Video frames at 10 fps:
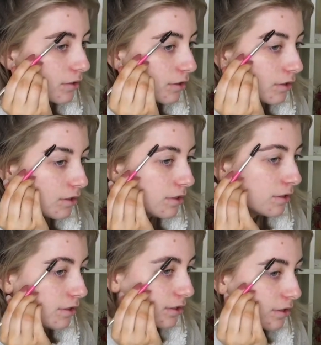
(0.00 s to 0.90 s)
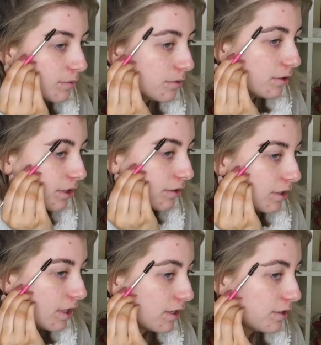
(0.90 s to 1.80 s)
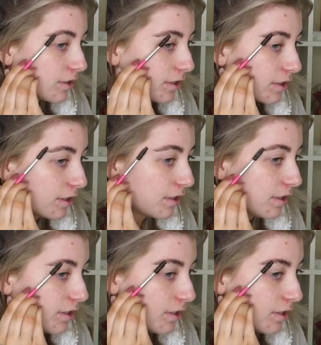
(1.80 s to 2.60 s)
I just use a spoolie on the end just to